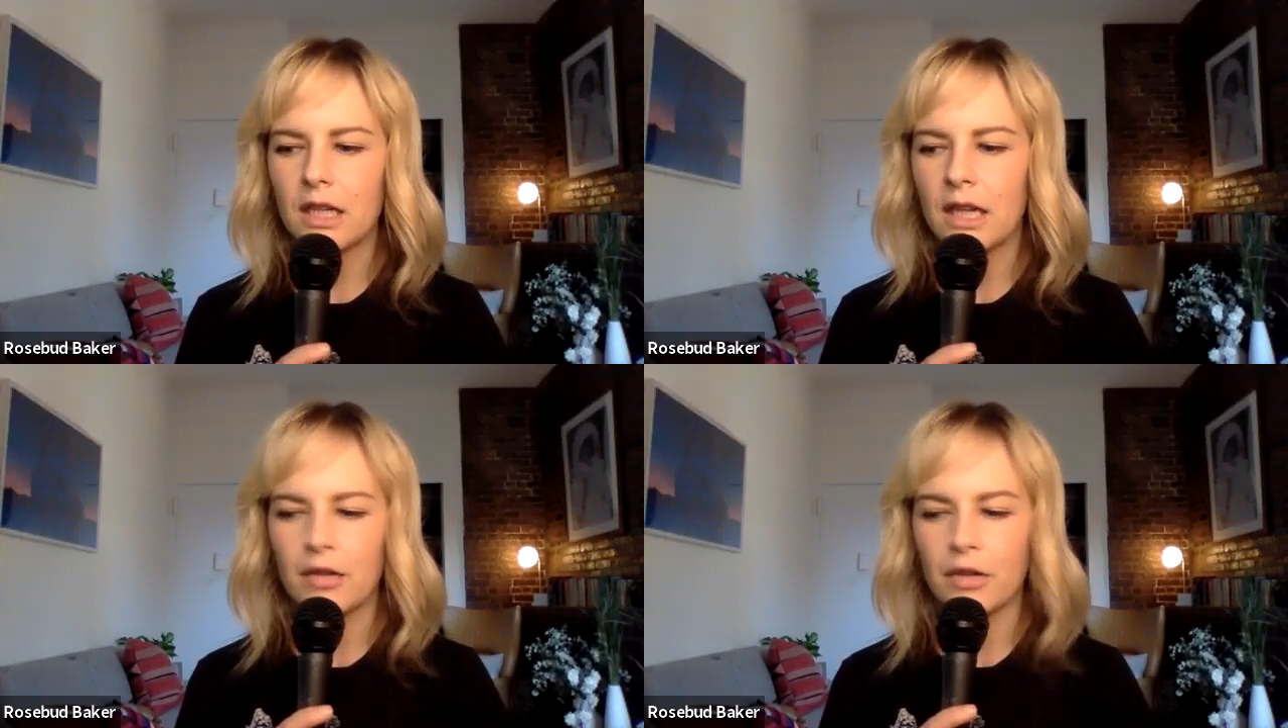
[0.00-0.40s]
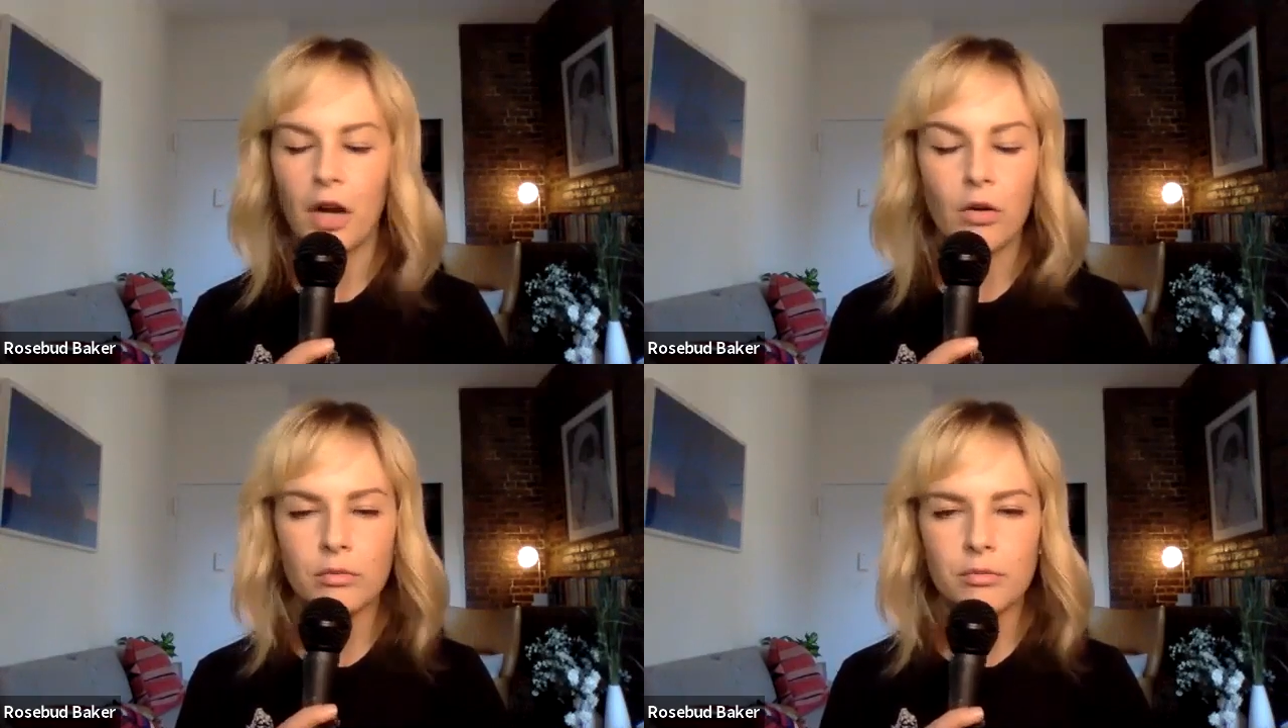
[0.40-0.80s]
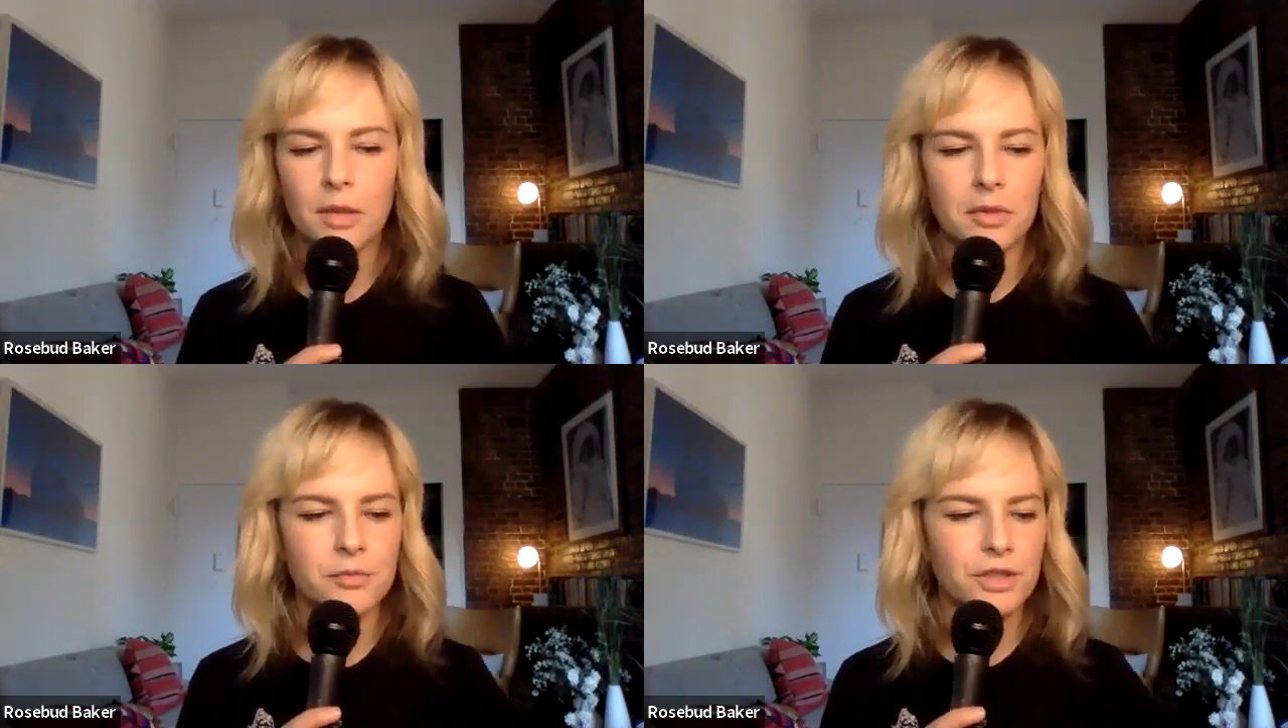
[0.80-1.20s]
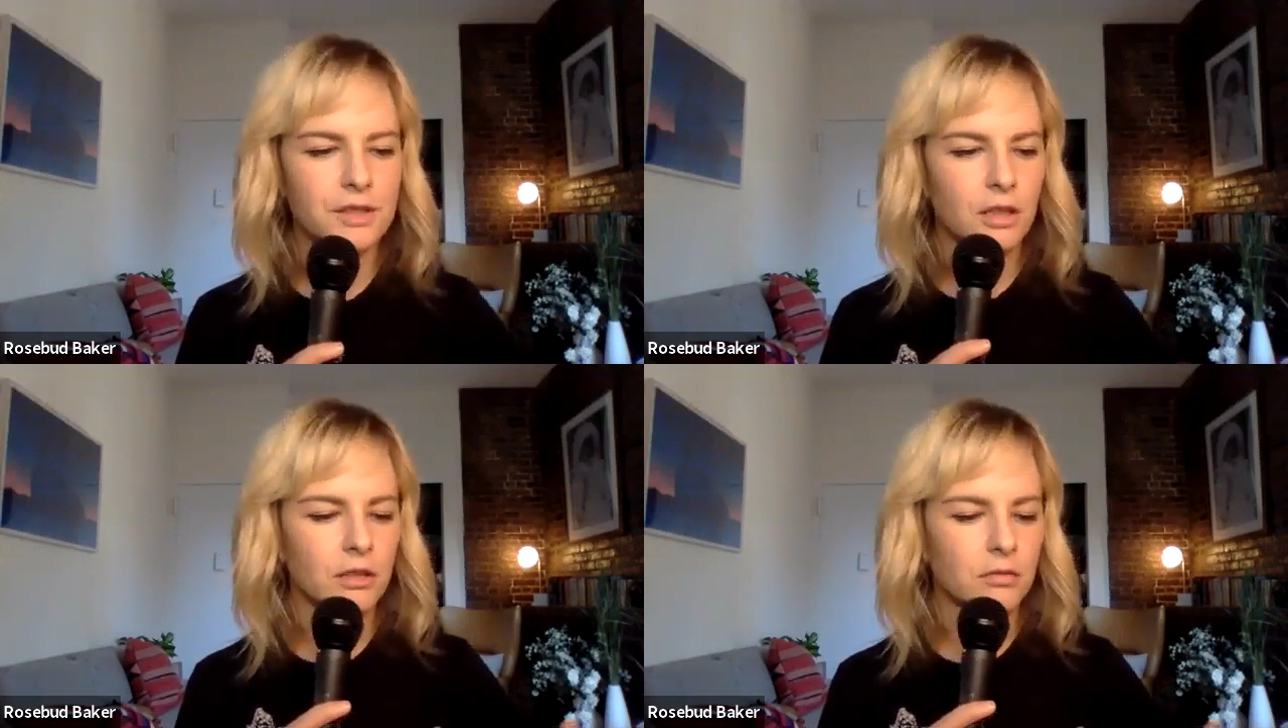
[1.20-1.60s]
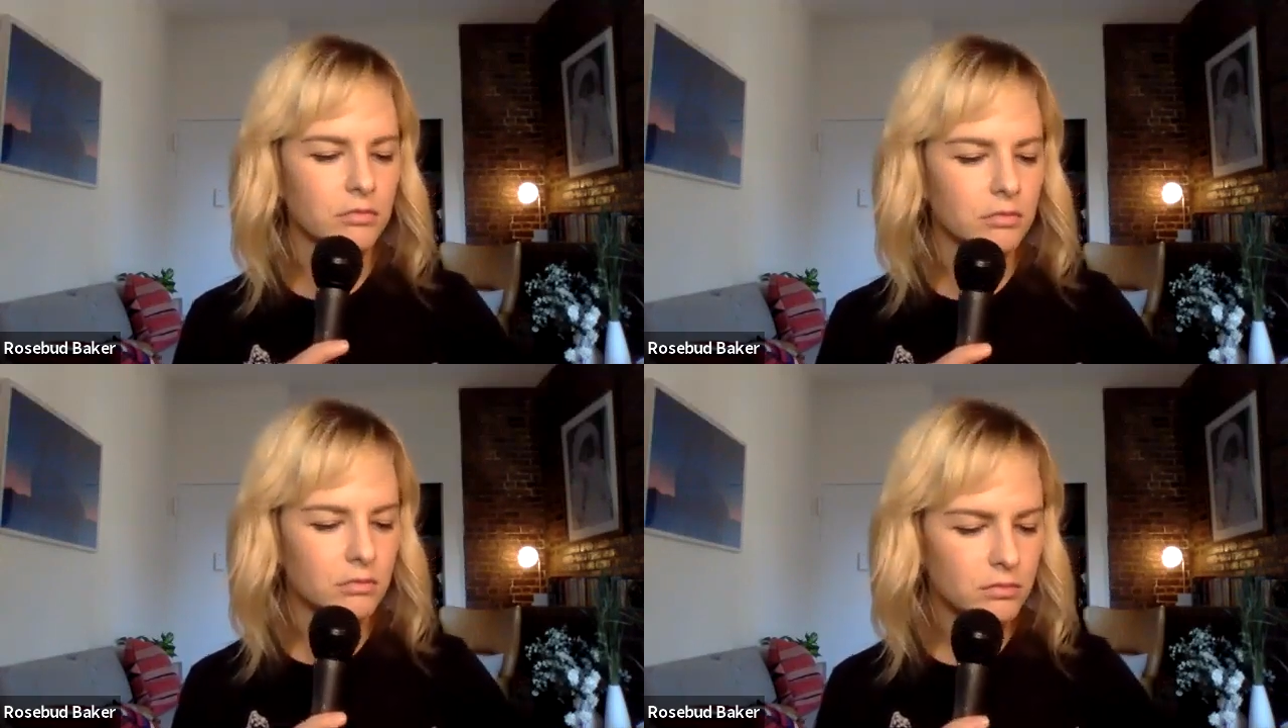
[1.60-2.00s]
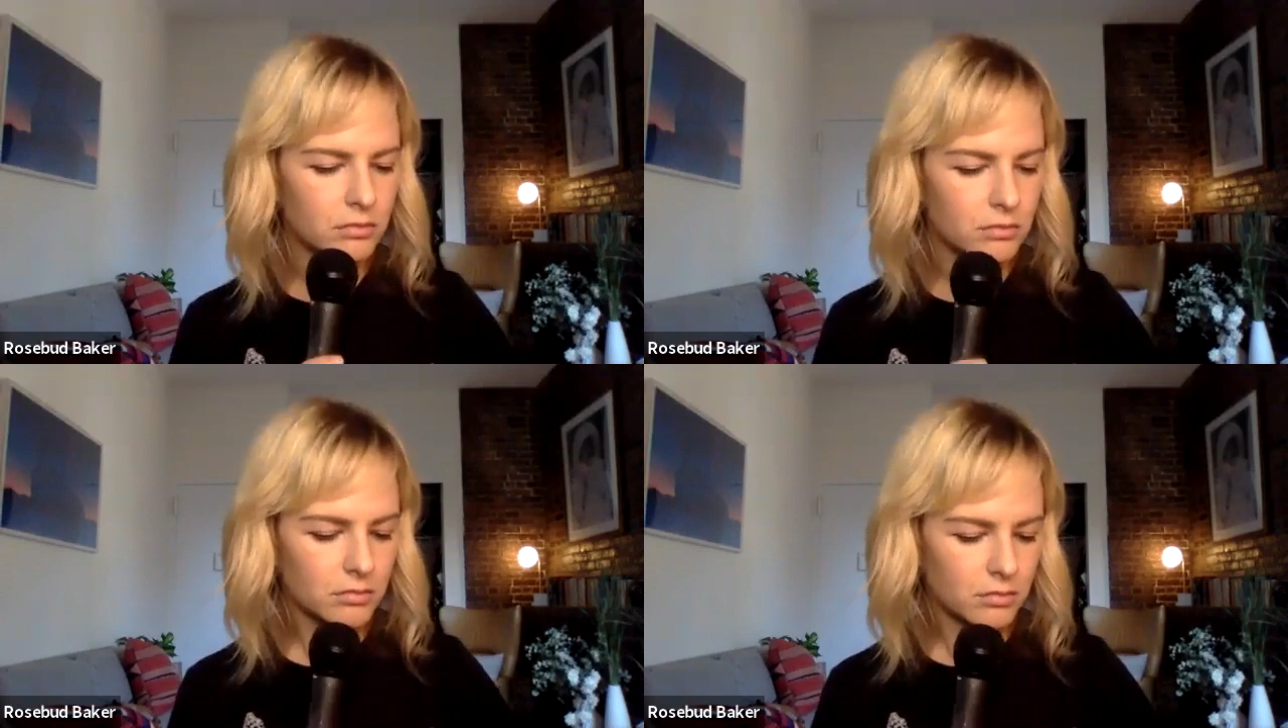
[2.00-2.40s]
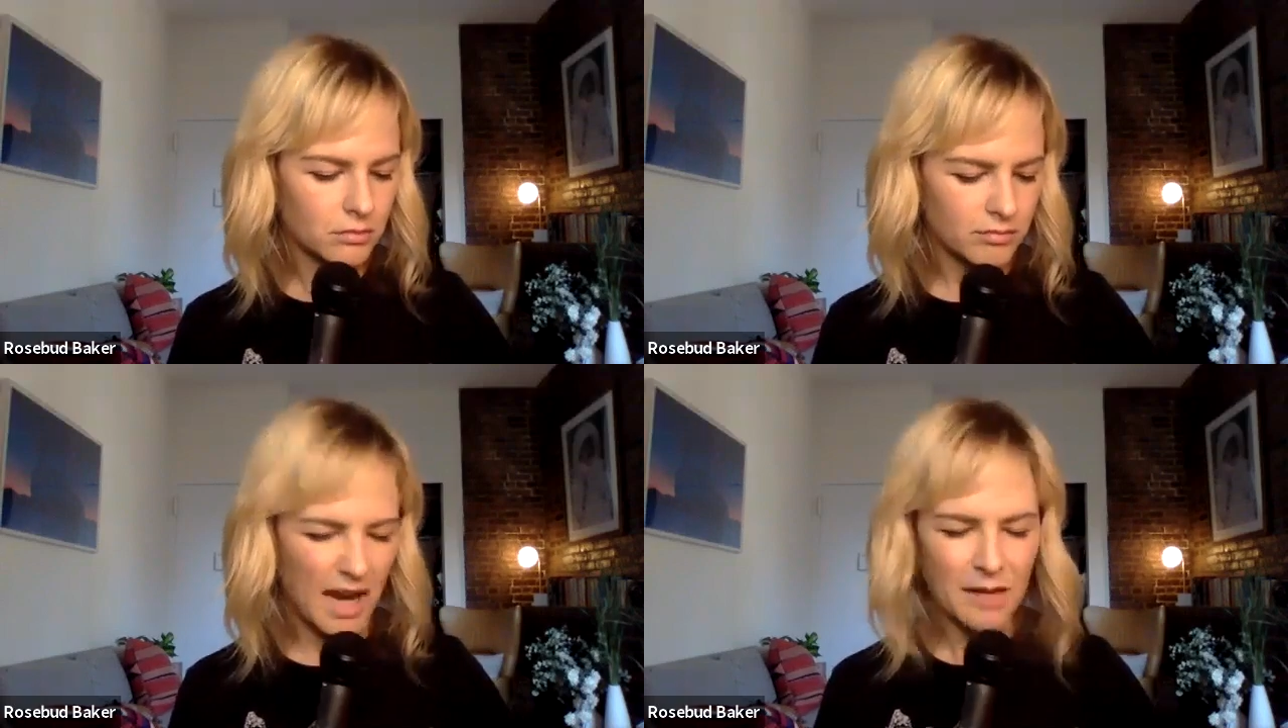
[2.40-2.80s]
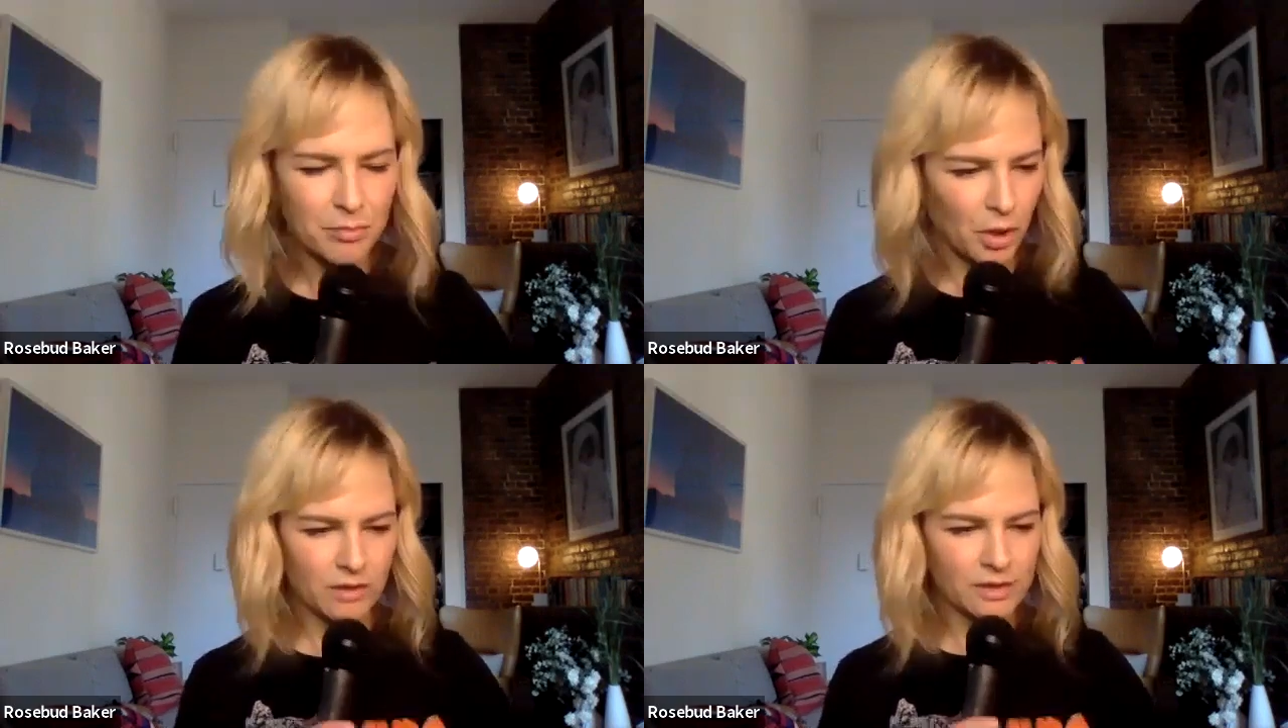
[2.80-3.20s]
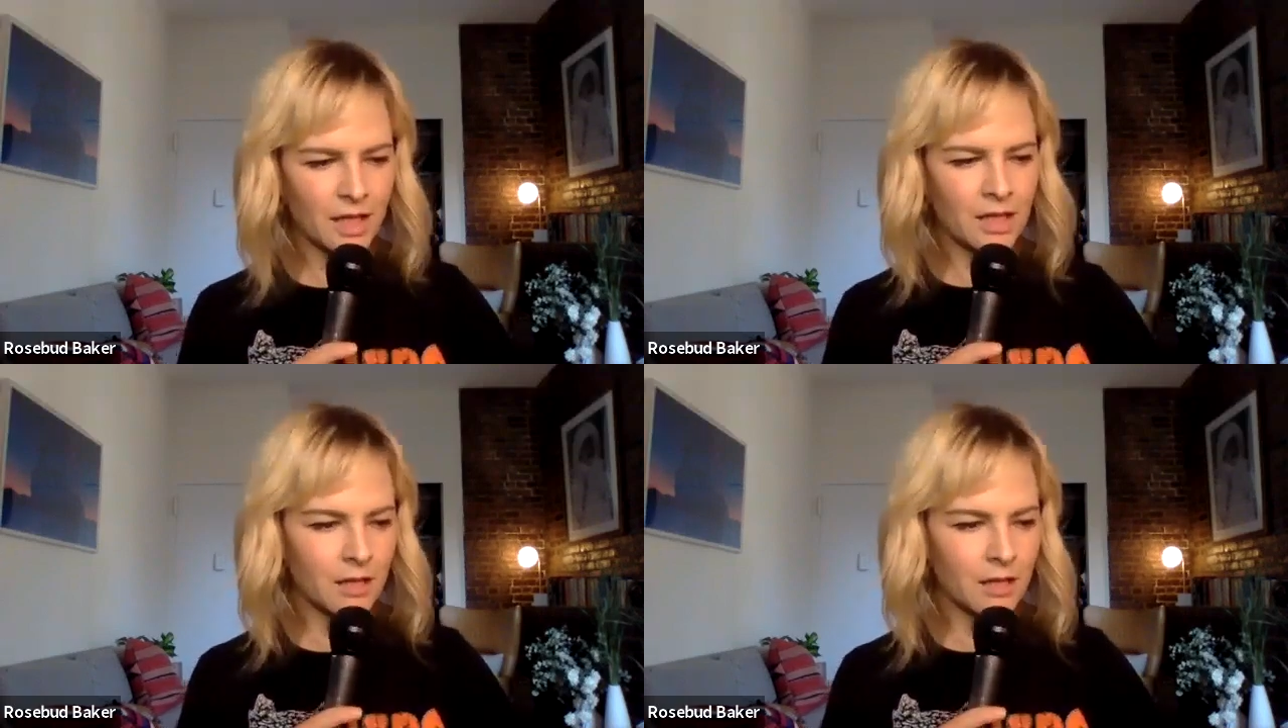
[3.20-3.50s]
I don't know, maybe I'm just a bad person.